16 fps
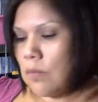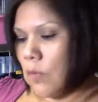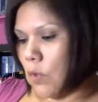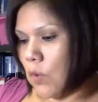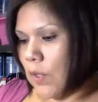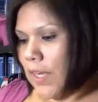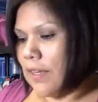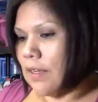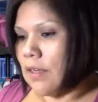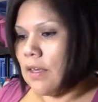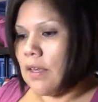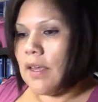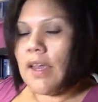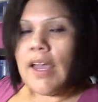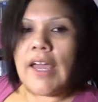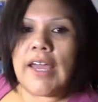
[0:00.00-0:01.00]
Okay.
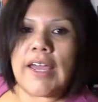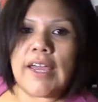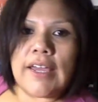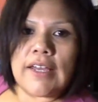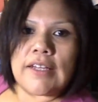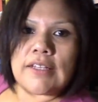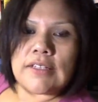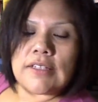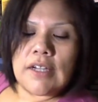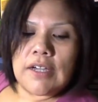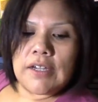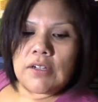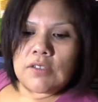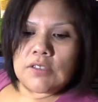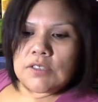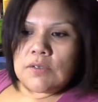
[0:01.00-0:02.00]
And I
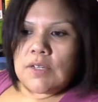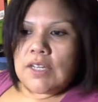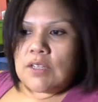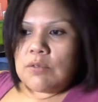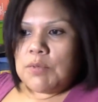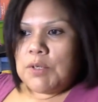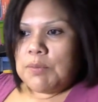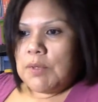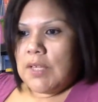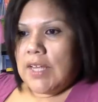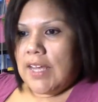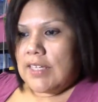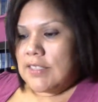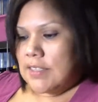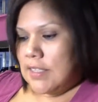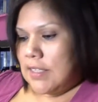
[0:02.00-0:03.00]
also had people
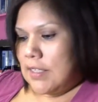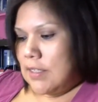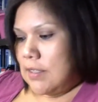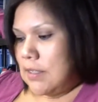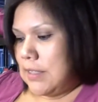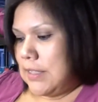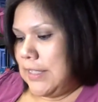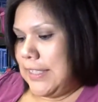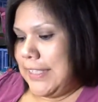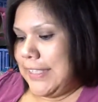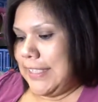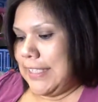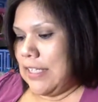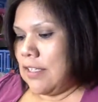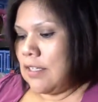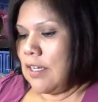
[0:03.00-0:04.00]
asking
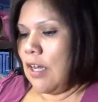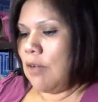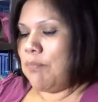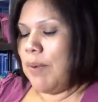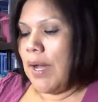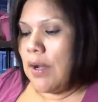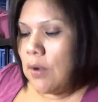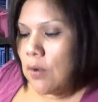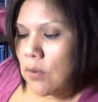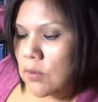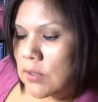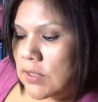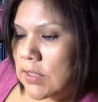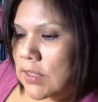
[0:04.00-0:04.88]
about